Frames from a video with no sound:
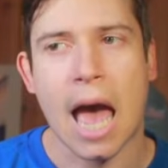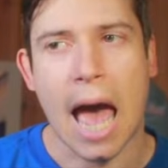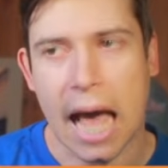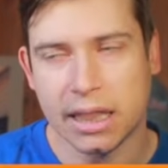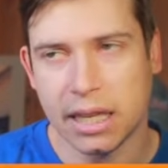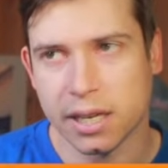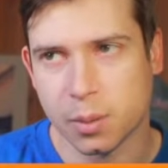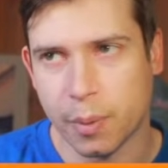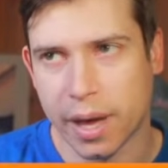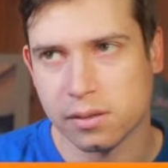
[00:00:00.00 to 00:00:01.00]
at the
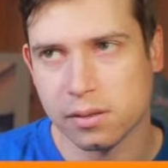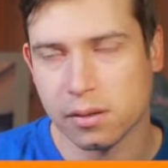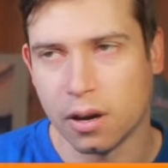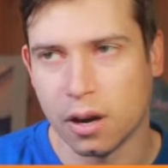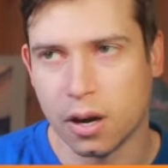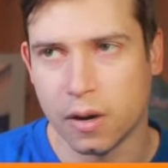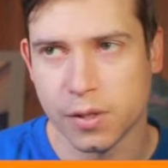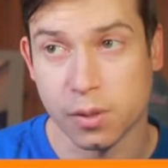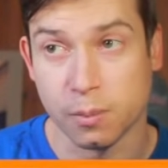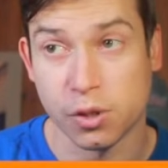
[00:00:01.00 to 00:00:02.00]
expense of
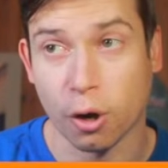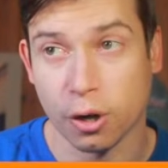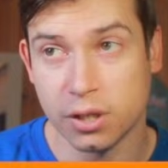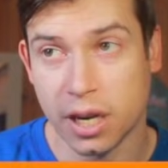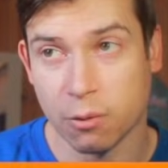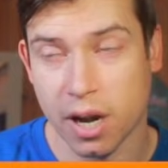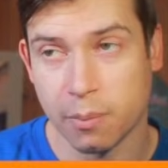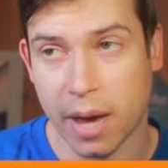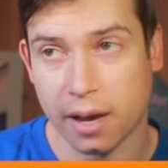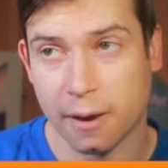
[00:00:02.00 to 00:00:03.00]
some certainty at running
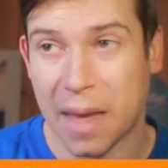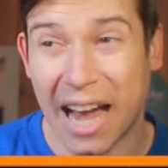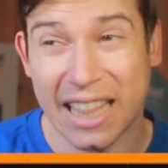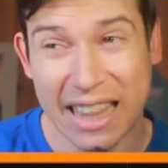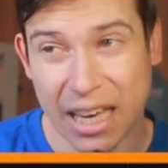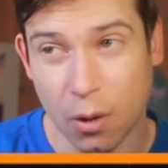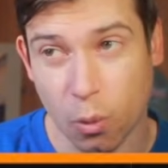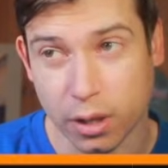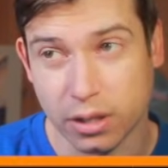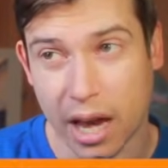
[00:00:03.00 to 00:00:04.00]
back. I think it
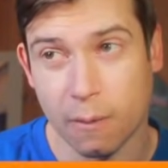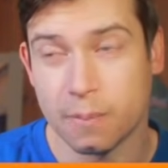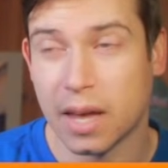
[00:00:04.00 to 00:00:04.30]
worked out.